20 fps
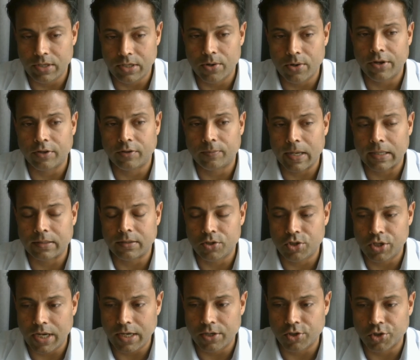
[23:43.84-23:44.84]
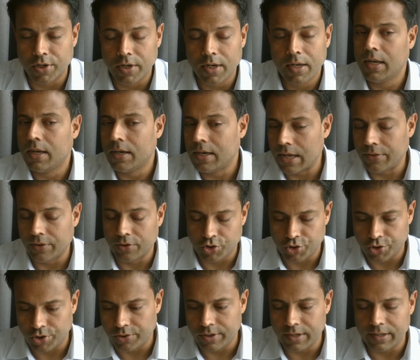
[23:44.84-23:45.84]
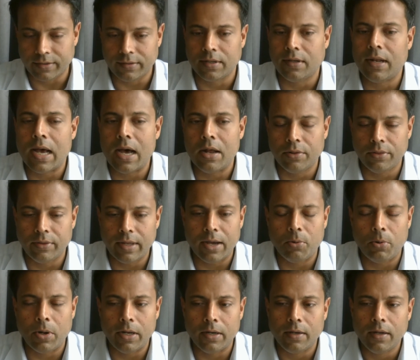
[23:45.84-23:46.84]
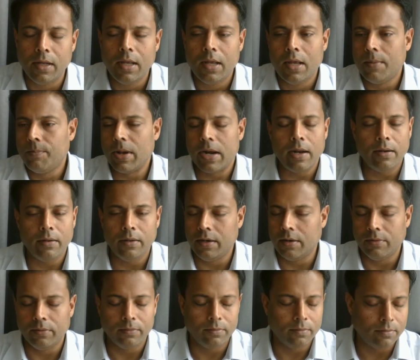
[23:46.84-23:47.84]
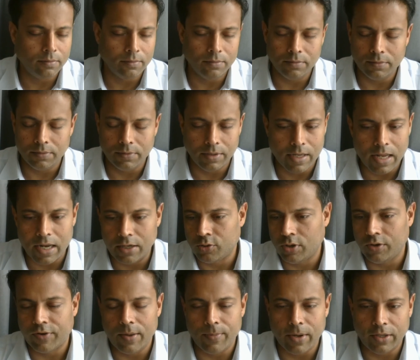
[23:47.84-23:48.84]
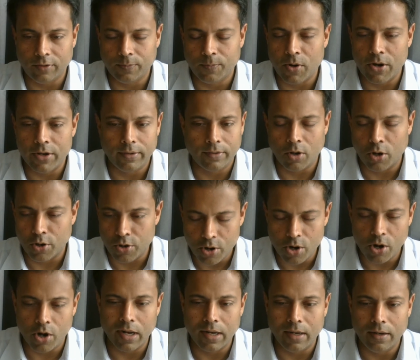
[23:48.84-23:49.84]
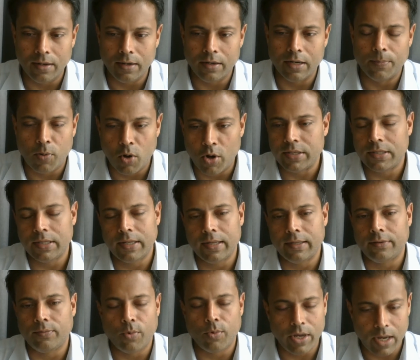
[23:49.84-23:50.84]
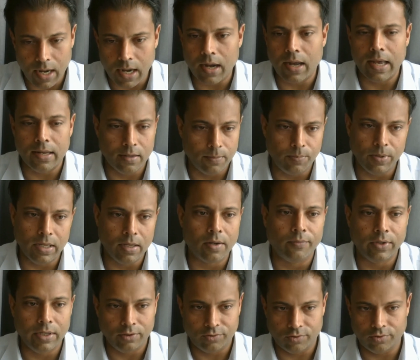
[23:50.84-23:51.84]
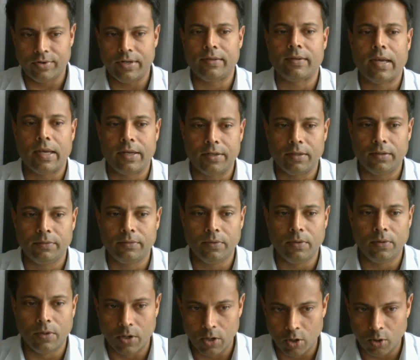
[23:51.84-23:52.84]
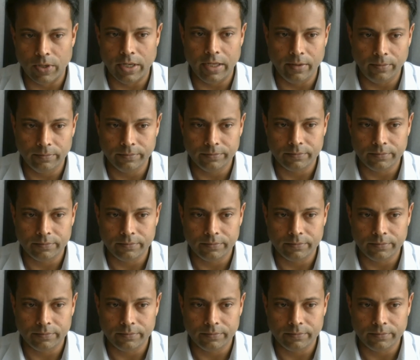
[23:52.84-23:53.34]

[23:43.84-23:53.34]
we don't expect to change. Now the jury is still out on that one, but you know, now 25 basis points or not, the point is we are at the peak of the interest rate cycle globally.